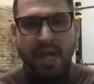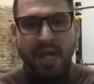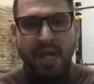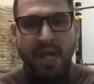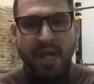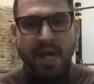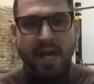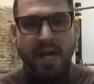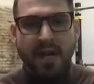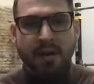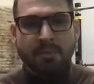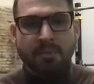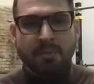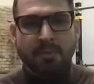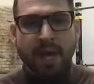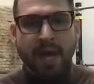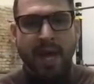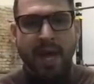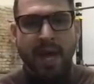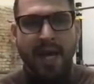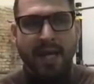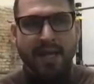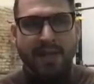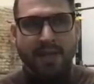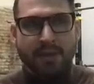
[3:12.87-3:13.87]

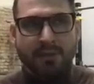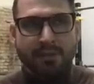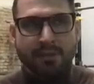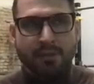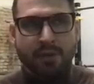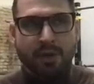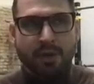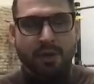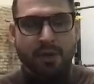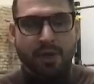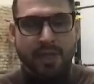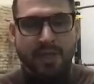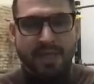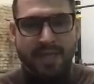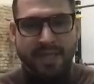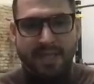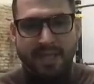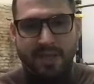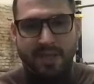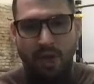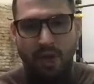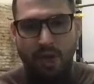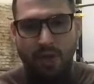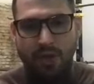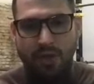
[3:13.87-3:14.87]
and of course
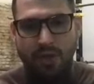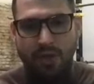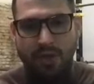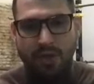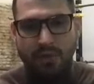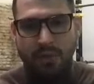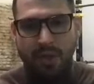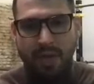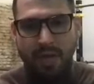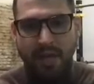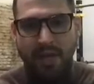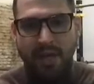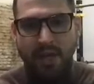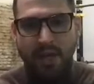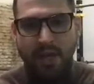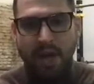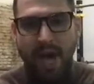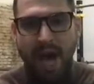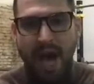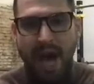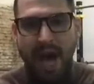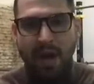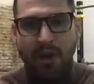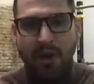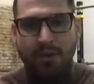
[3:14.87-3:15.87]
it's also depending on
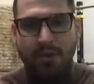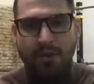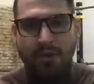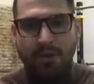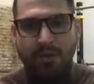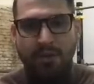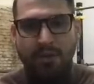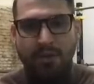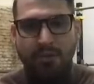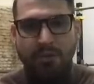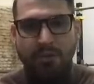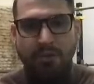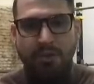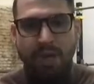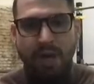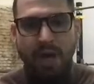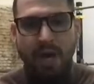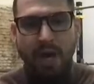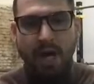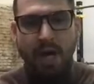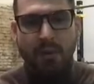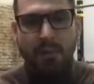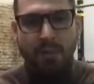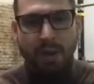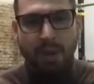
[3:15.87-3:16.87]
how do you
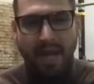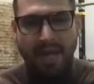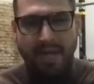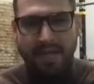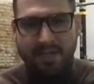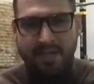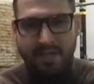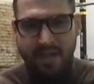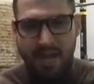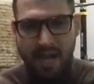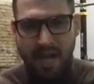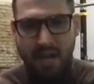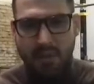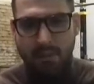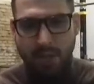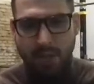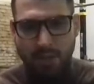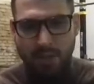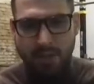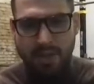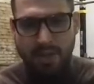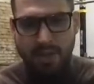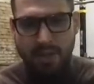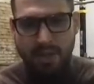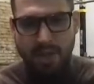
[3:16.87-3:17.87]
place the
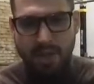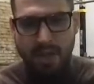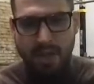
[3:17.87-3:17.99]
elbows.